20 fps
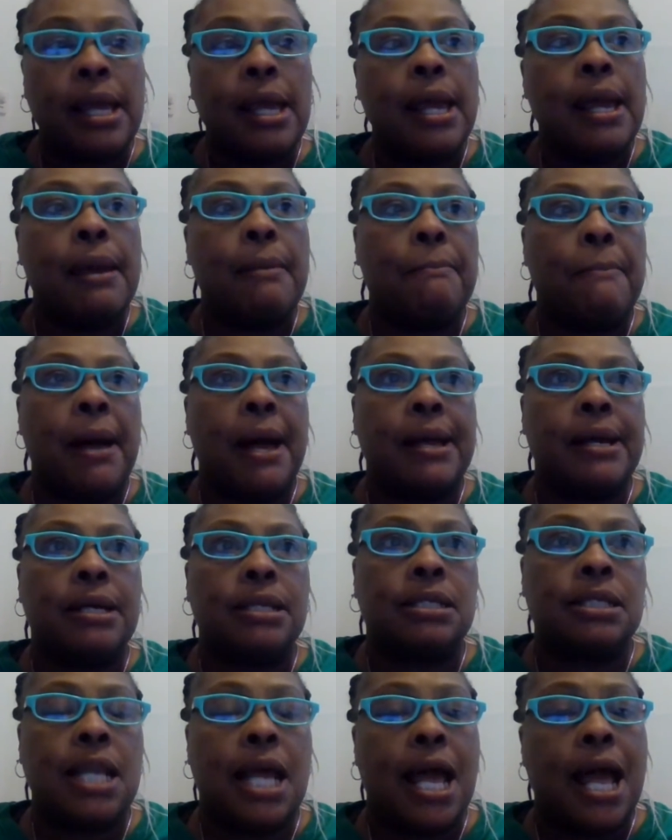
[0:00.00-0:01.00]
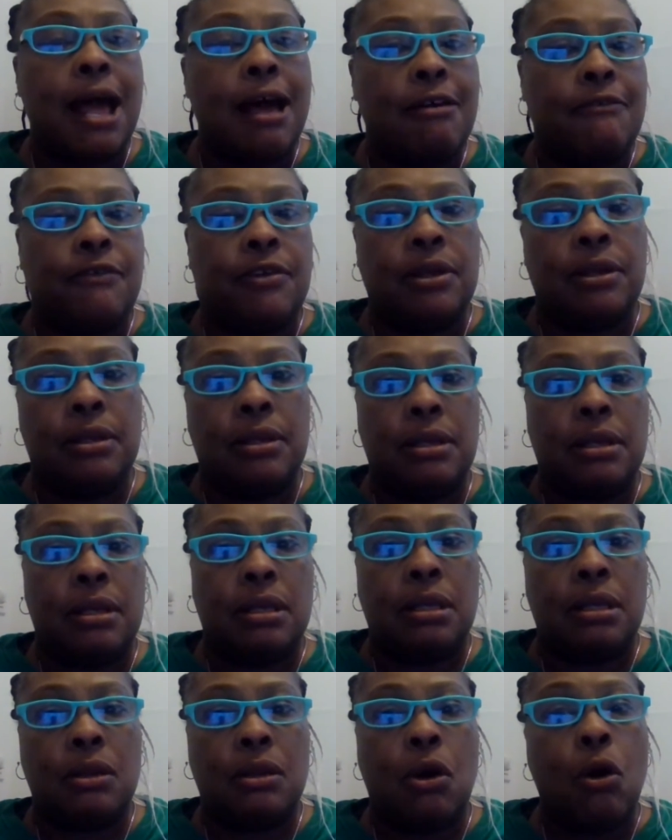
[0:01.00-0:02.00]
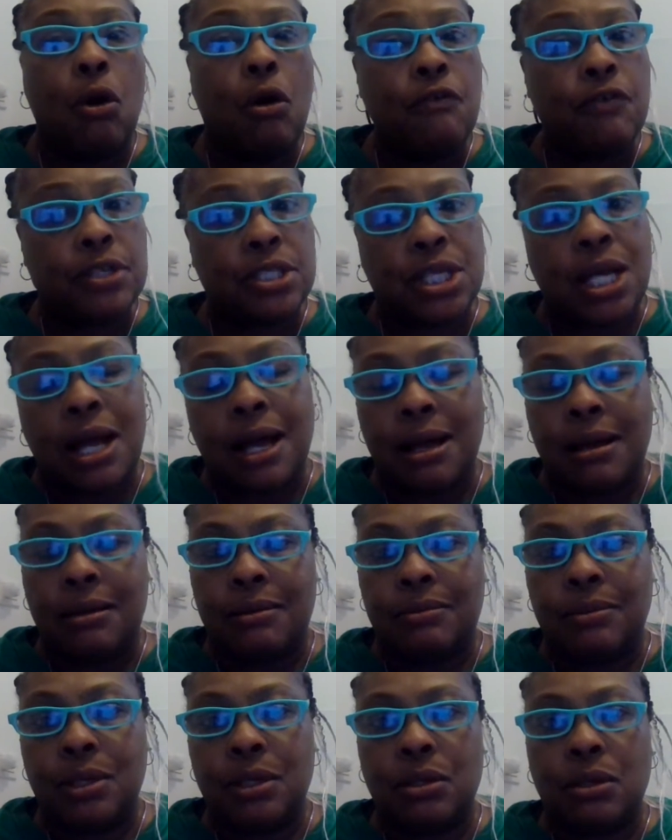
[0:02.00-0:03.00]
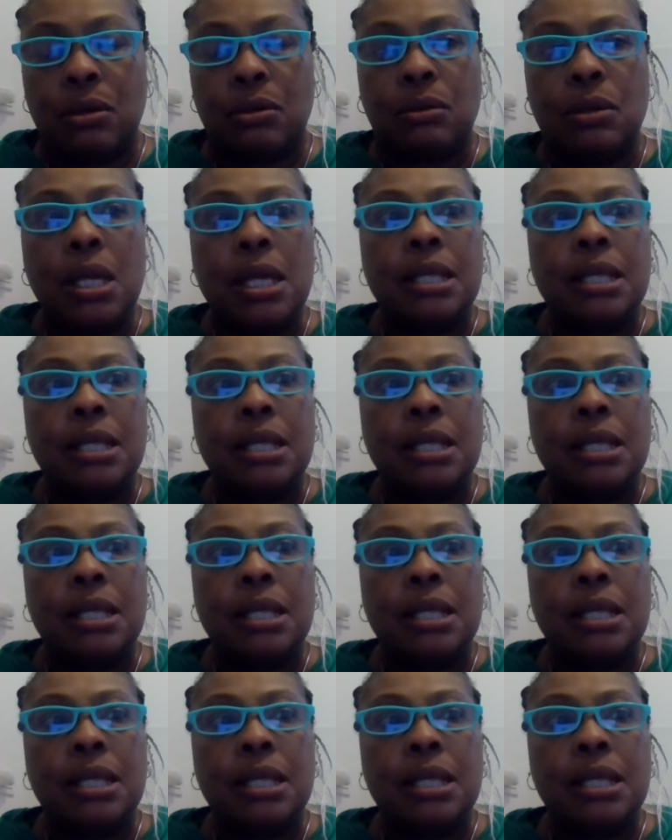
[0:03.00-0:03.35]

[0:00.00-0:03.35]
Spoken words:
And by us not having overtime, you know,